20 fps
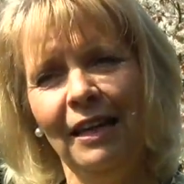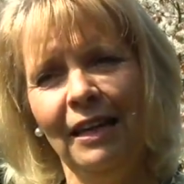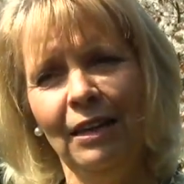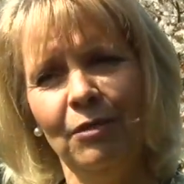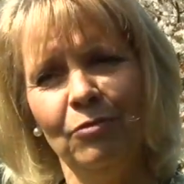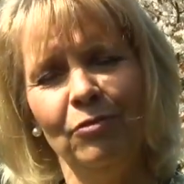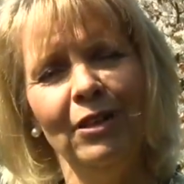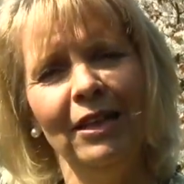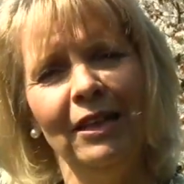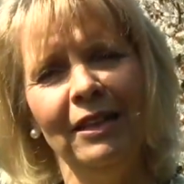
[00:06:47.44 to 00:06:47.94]

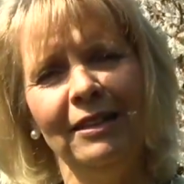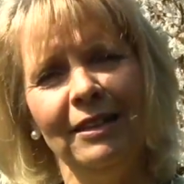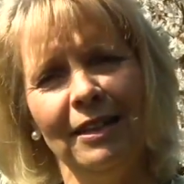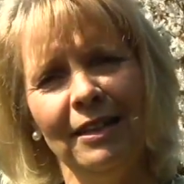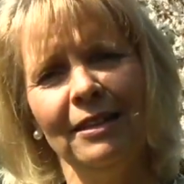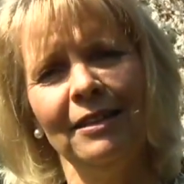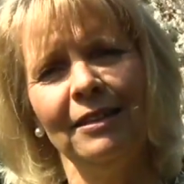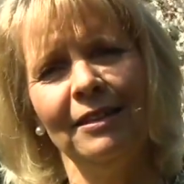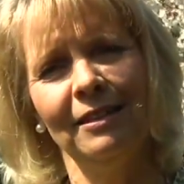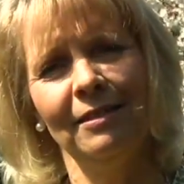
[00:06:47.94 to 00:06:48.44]
It really
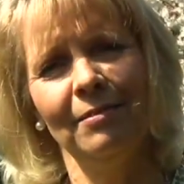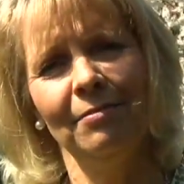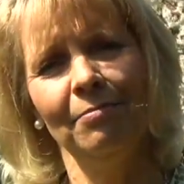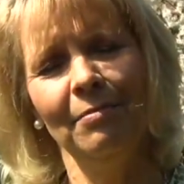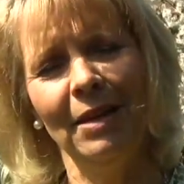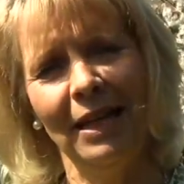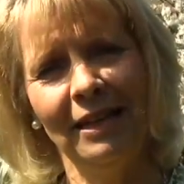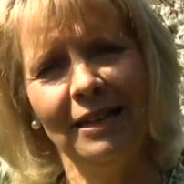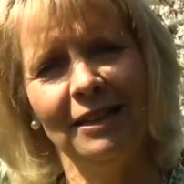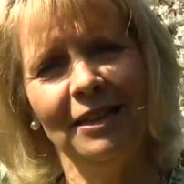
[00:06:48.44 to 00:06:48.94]
does
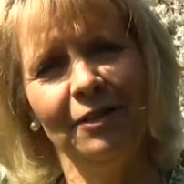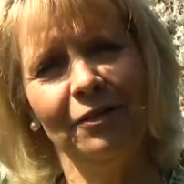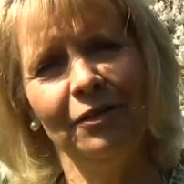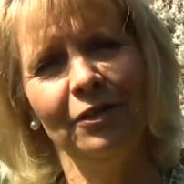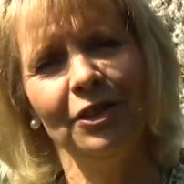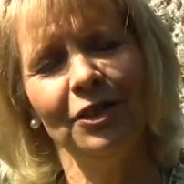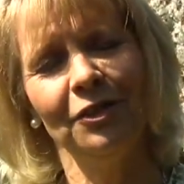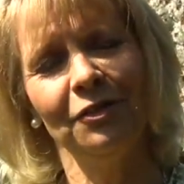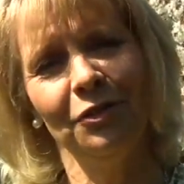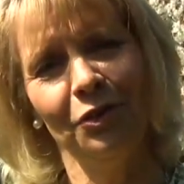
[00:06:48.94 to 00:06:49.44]
make a
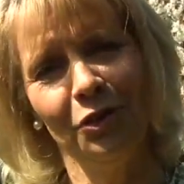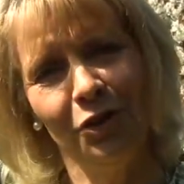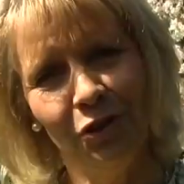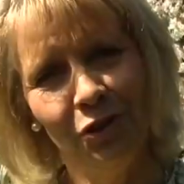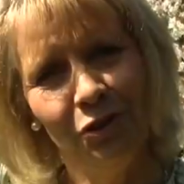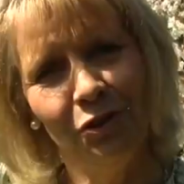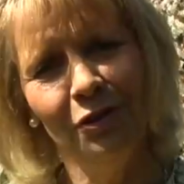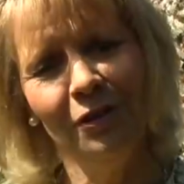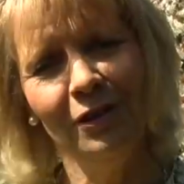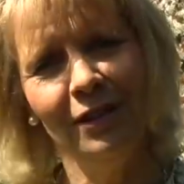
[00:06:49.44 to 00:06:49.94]
difference for
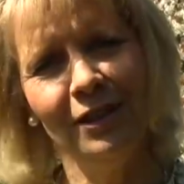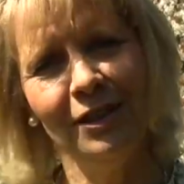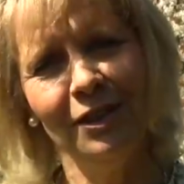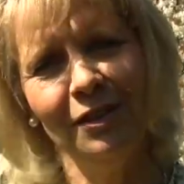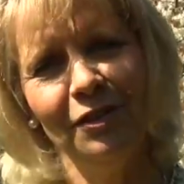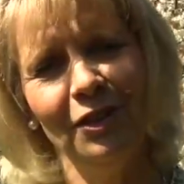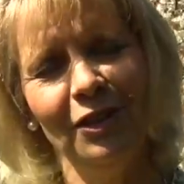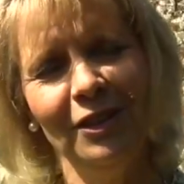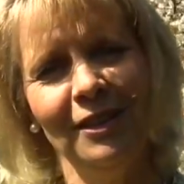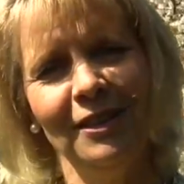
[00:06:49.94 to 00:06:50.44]
you as a
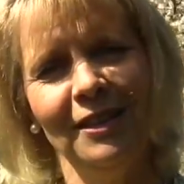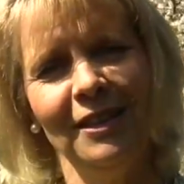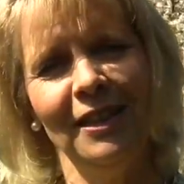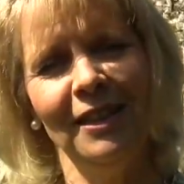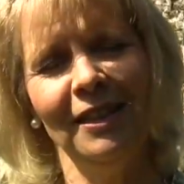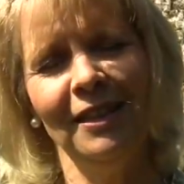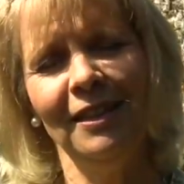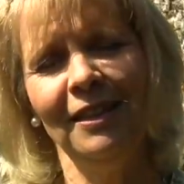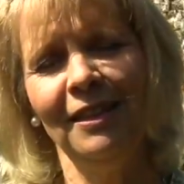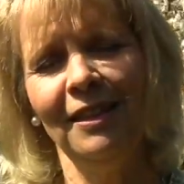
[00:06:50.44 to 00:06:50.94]

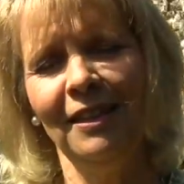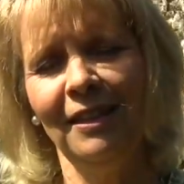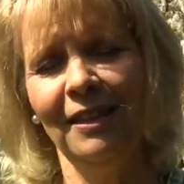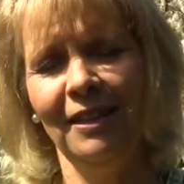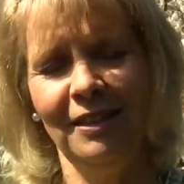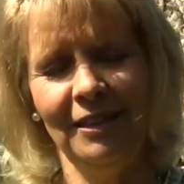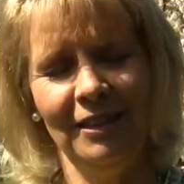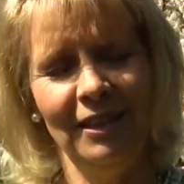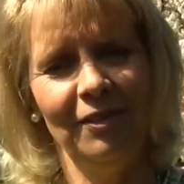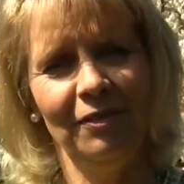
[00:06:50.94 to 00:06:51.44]
volunteer
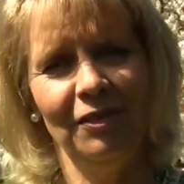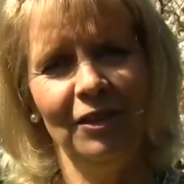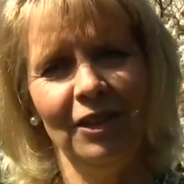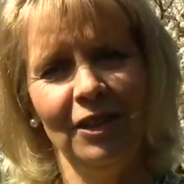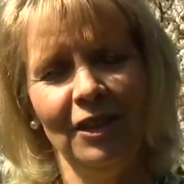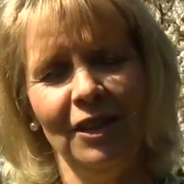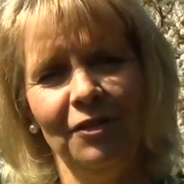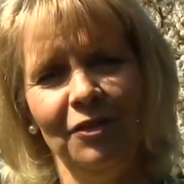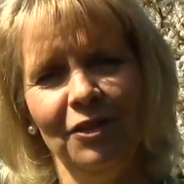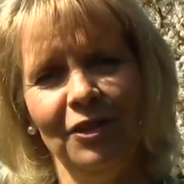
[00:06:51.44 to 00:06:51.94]
and
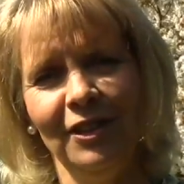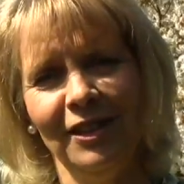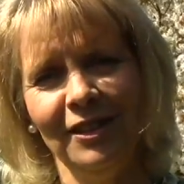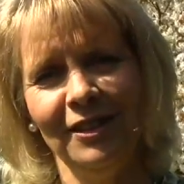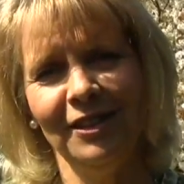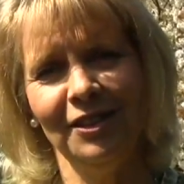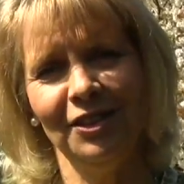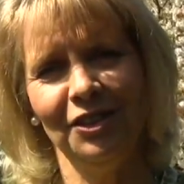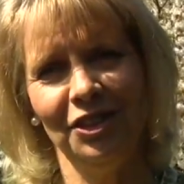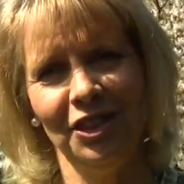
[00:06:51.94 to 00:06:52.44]
definitely for
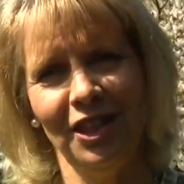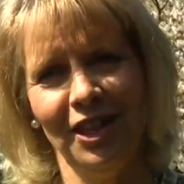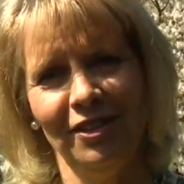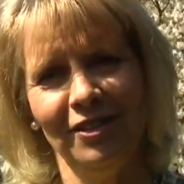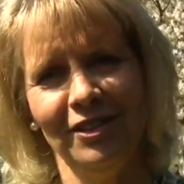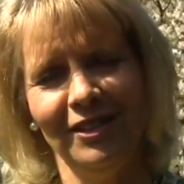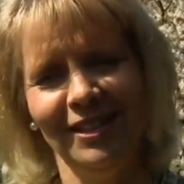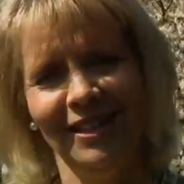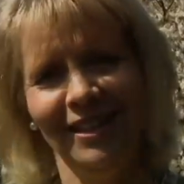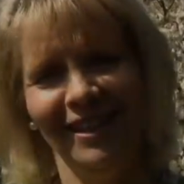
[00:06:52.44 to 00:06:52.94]
us as a
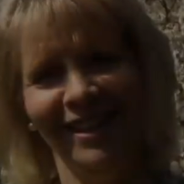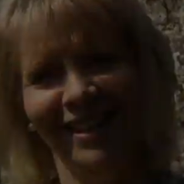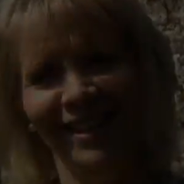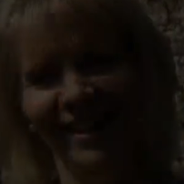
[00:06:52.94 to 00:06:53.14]
charity.